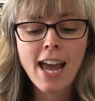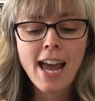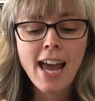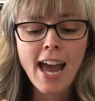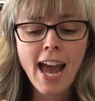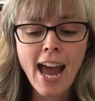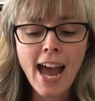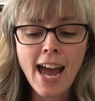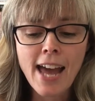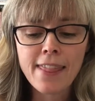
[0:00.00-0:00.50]

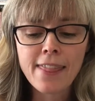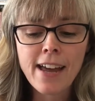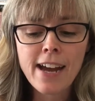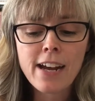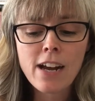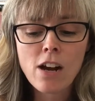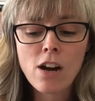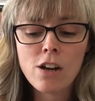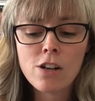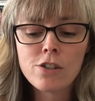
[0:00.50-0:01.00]
And
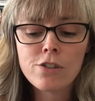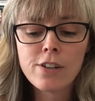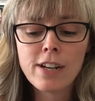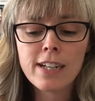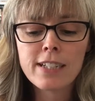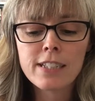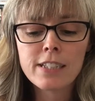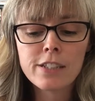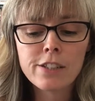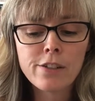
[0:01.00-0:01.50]
that
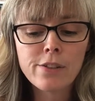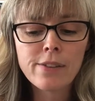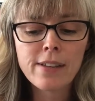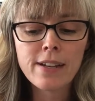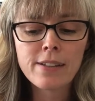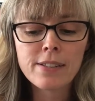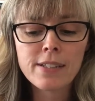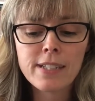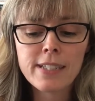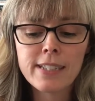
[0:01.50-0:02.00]
contract in
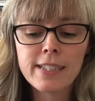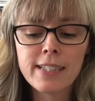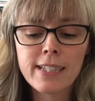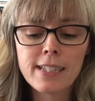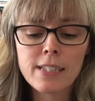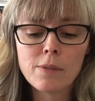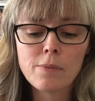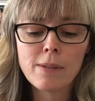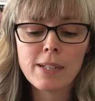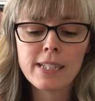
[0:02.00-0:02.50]

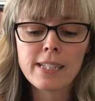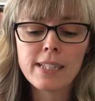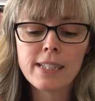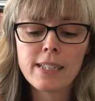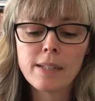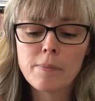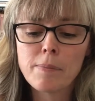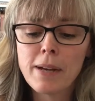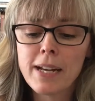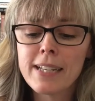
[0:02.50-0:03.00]
2006 went to
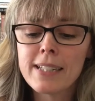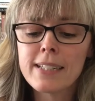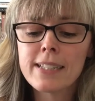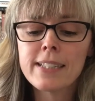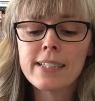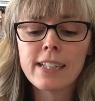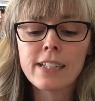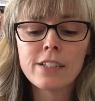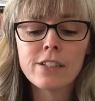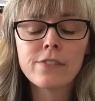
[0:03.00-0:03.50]
the Payson
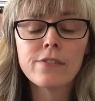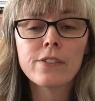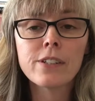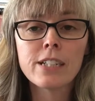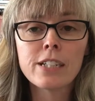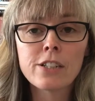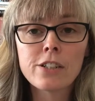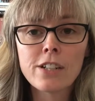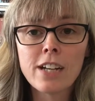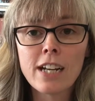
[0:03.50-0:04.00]
Center for
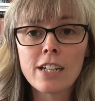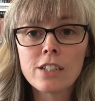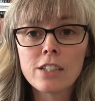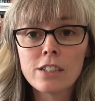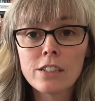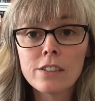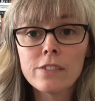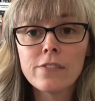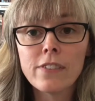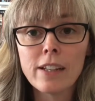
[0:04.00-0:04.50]

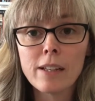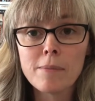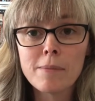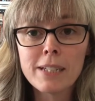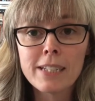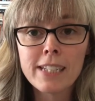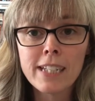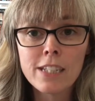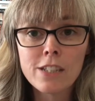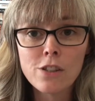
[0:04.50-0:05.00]
International
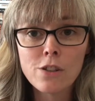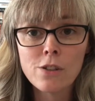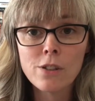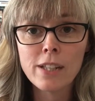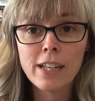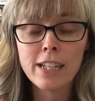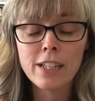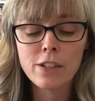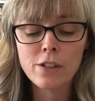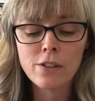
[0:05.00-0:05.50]
Development at
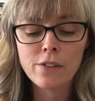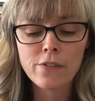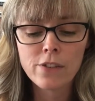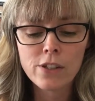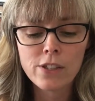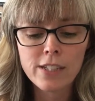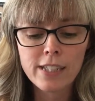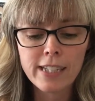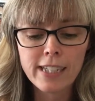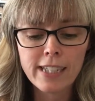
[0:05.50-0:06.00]
Tulane
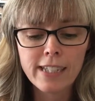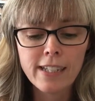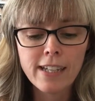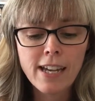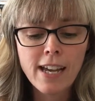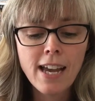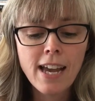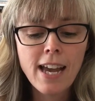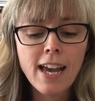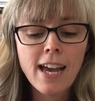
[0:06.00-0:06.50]
University.
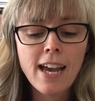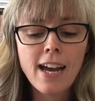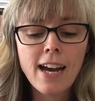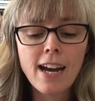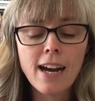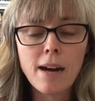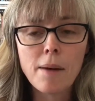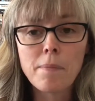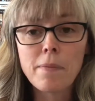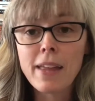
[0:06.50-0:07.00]

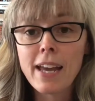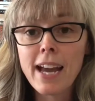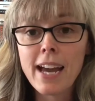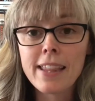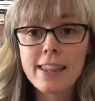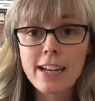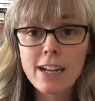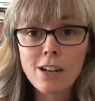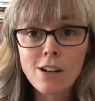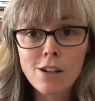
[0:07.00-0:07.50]
They
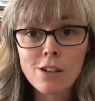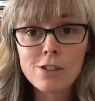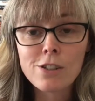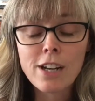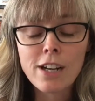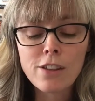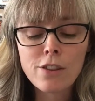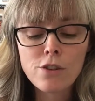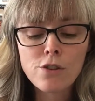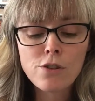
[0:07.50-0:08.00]
had that
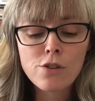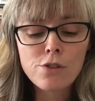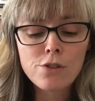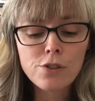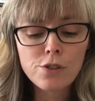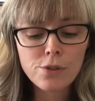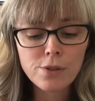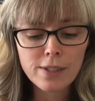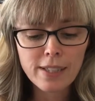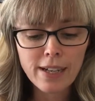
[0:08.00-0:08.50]
contract through
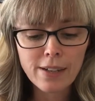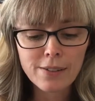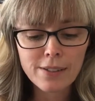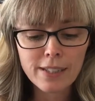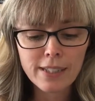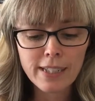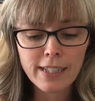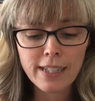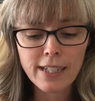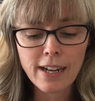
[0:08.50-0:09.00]

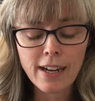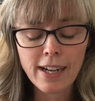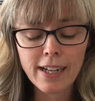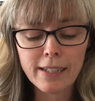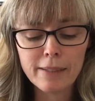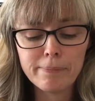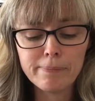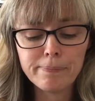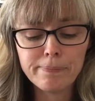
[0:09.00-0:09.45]
2009.